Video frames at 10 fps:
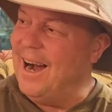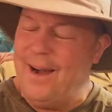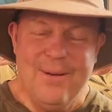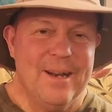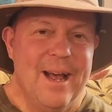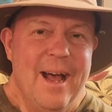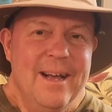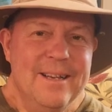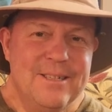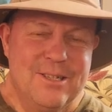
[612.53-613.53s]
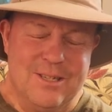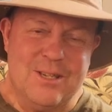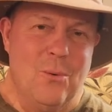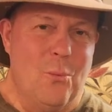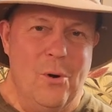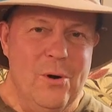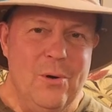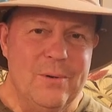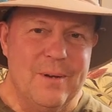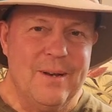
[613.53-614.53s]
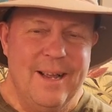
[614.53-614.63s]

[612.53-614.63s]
I mean, has the world